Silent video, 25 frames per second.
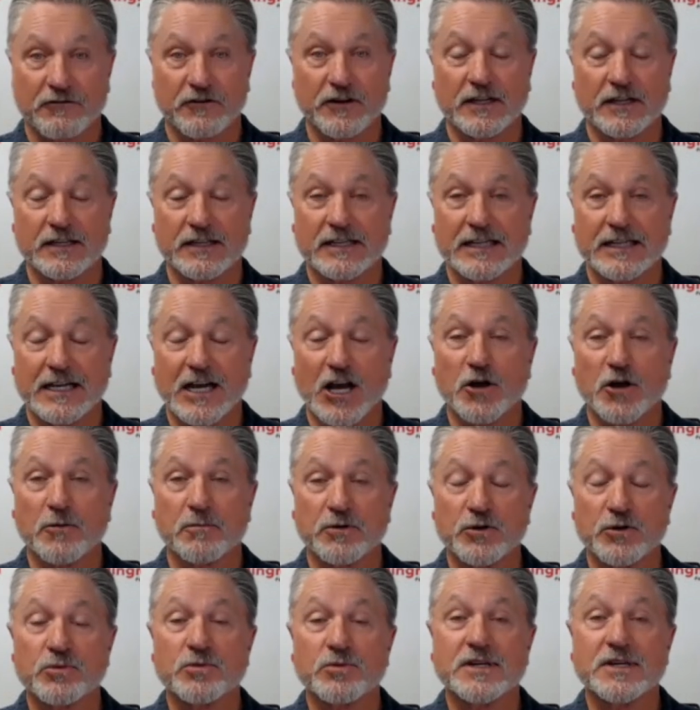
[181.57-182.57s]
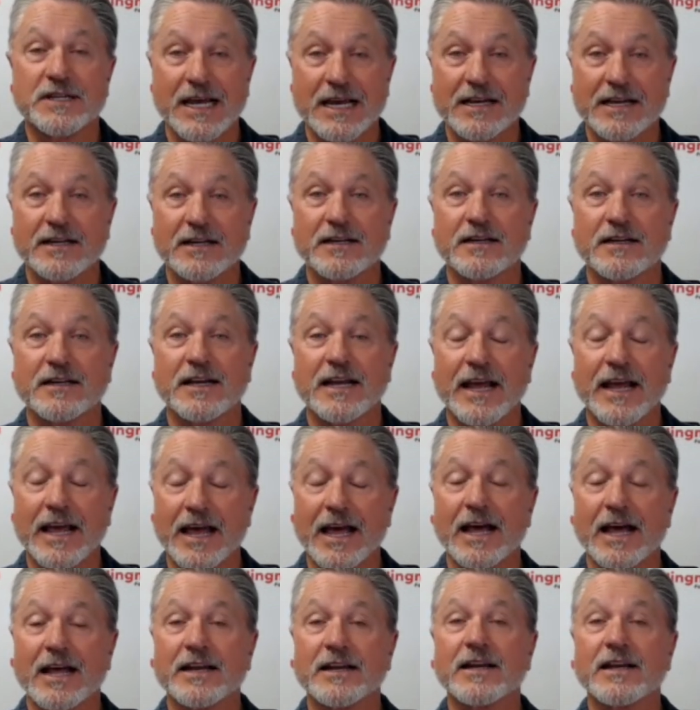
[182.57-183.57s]
definitely help you date
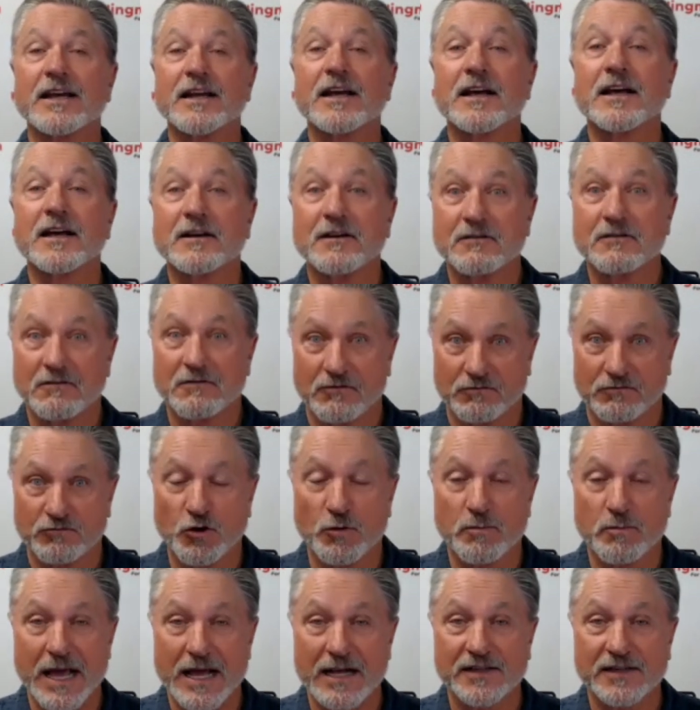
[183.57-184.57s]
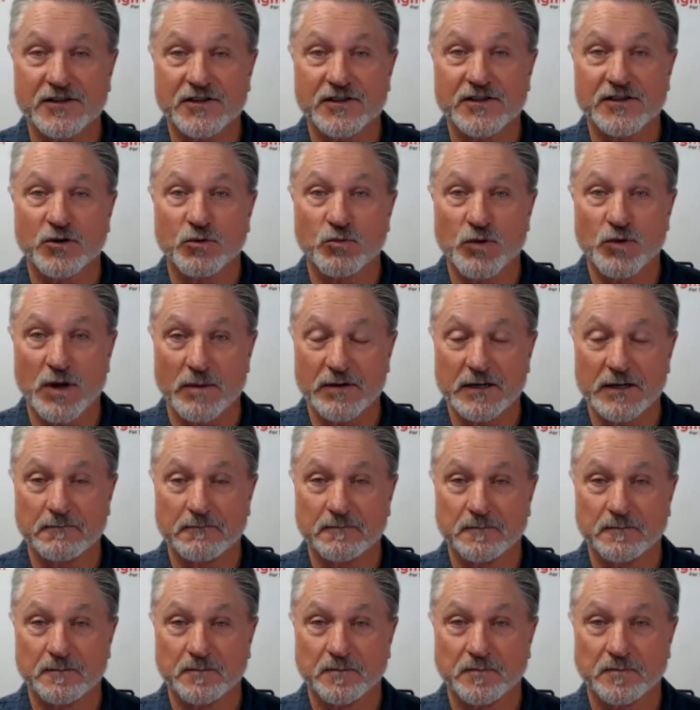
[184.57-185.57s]
and um, romance women.
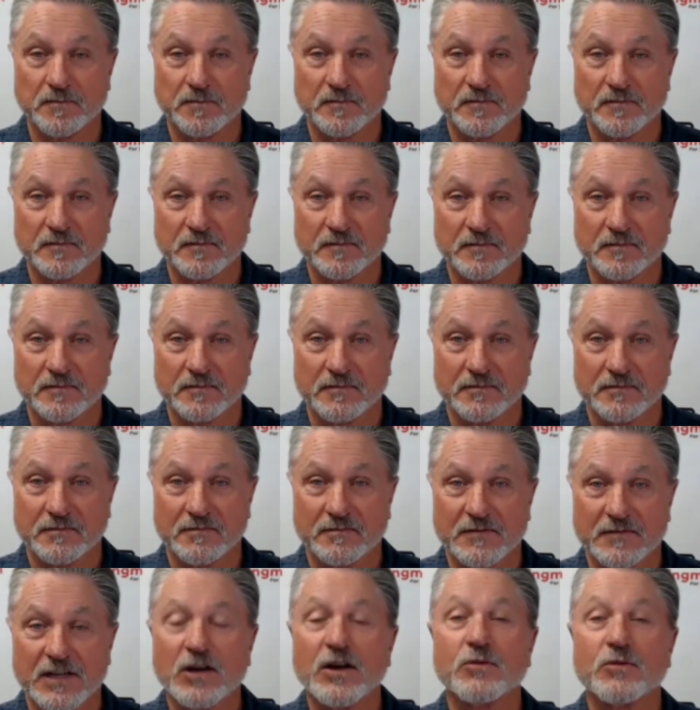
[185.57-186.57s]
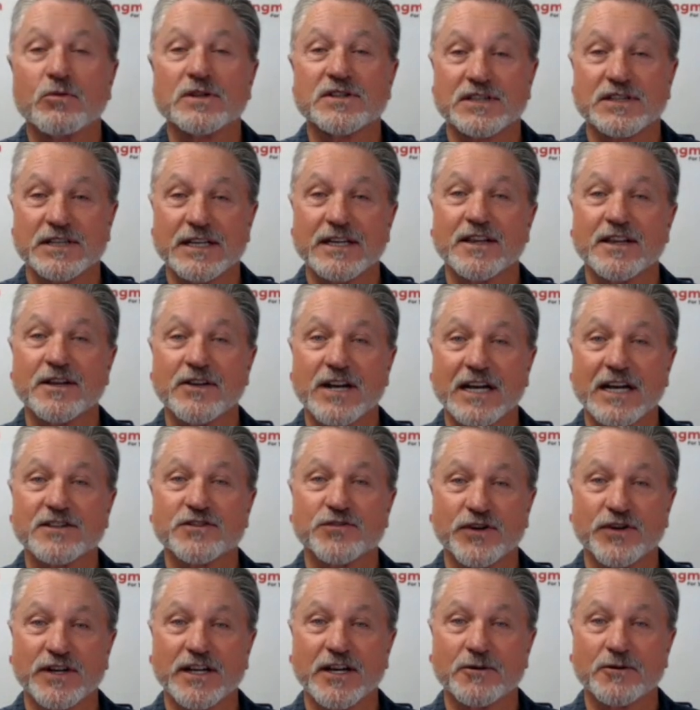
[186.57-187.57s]
We'll see you in the
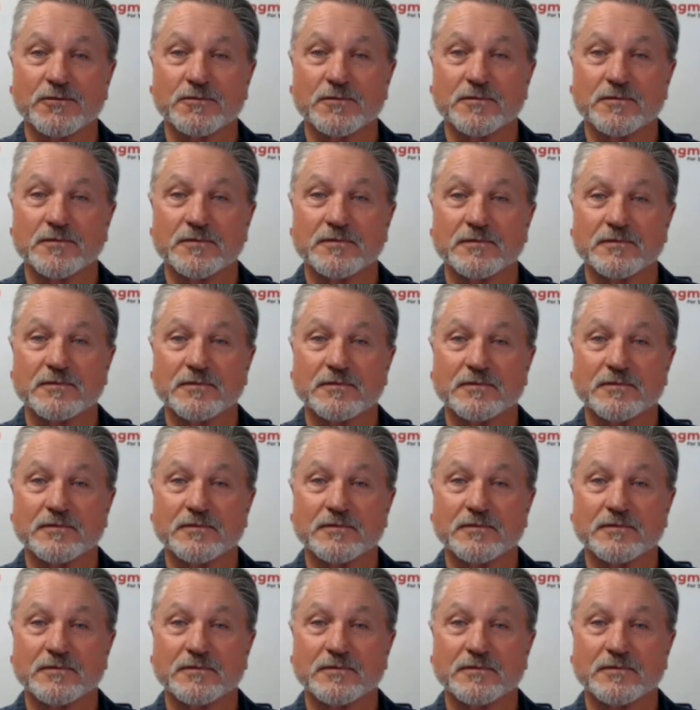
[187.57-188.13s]
next video.